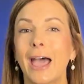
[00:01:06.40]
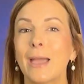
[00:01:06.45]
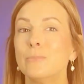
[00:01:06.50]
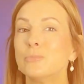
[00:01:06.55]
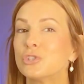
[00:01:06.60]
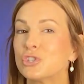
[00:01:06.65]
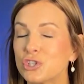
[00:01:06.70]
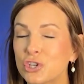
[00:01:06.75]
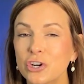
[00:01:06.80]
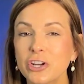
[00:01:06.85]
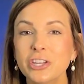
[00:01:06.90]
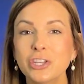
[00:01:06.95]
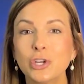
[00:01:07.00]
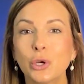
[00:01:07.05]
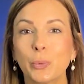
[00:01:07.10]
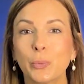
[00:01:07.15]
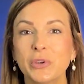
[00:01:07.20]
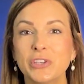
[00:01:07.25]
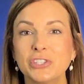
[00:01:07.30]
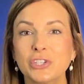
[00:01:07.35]
I'm sure in
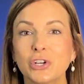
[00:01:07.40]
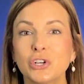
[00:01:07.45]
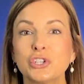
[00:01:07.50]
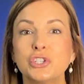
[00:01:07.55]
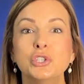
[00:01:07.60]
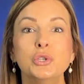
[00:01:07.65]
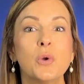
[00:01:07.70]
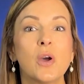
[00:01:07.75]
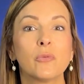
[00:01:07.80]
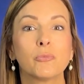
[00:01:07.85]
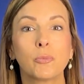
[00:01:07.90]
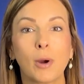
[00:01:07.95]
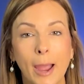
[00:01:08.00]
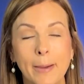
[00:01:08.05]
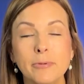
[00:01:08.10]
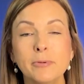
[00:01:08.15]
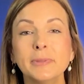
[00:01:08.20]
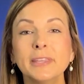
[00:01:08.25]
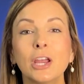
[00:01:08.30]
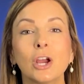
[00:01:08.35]
your research you have
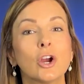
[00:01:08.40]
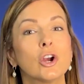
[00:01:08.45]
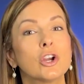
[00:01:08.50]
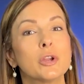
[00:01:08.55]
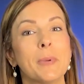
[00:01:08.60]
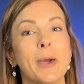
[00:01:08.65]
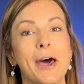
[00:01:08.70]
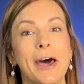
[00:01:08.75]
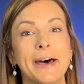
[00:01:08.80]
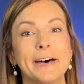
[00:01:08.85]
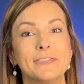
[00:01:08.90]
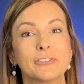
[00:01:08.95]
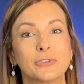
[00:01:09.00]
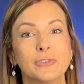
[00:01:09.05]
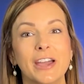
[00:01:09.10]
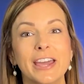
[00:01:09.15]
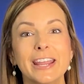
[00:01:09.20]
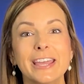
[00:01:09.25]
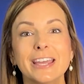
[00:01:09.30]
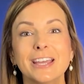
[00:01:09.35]
probably heard about
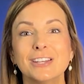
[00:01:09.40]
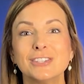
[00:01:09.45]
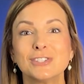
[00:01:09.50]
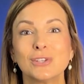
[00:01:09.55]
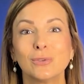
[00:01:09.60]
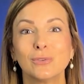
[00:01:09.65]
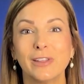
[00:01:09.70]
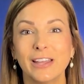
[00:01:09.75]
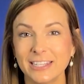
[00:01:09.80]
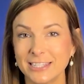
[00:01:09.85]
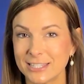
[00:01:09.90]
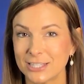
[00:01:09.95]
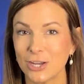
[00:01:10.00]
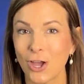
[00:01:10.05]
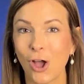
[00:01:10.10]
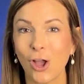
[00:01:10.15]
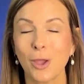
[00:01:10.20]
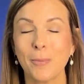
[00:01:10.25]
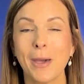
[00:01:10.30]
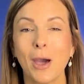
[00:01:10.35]
Alpharetta, so let's
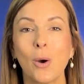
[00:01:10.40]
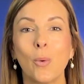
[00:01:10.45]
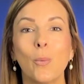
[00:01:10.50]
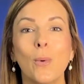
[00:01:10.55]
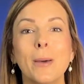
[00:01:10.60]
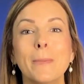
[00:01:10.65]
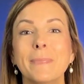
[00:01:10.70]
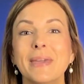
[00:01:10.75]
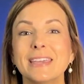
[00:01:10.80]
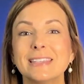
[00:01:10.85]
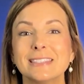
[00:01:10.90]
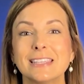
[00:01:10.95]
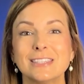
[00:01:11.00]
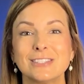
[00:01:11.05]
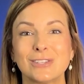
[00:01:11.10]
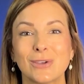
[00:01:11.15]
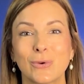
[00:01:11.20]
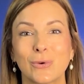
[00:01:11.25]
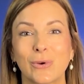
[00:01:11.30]
talk about what makes it so